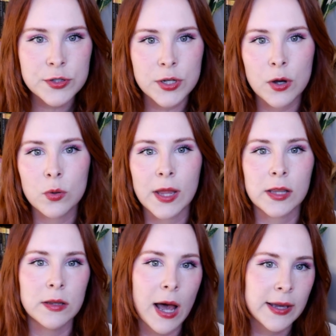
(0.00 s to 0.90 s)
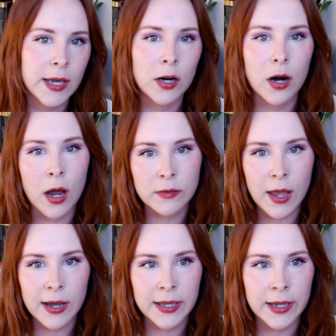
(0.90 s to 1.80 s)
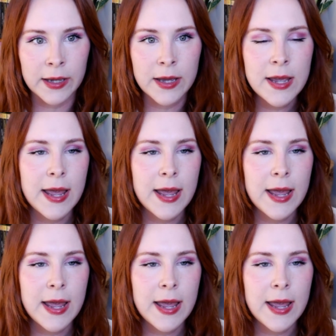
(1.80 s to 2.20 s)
so like locking or unlocking,